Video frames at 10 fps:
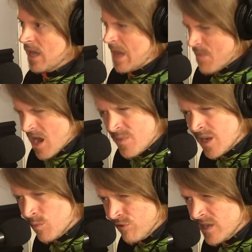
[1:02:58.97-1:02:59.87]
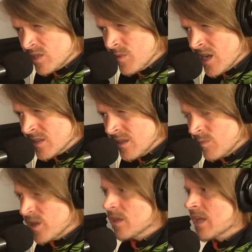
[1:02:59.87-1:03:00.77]
It might have been a British magazine,
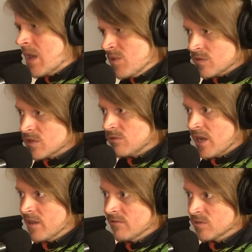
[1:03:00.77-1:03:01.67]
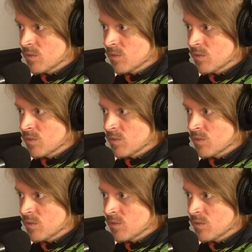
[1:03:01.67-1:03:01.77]
but it came into Australia as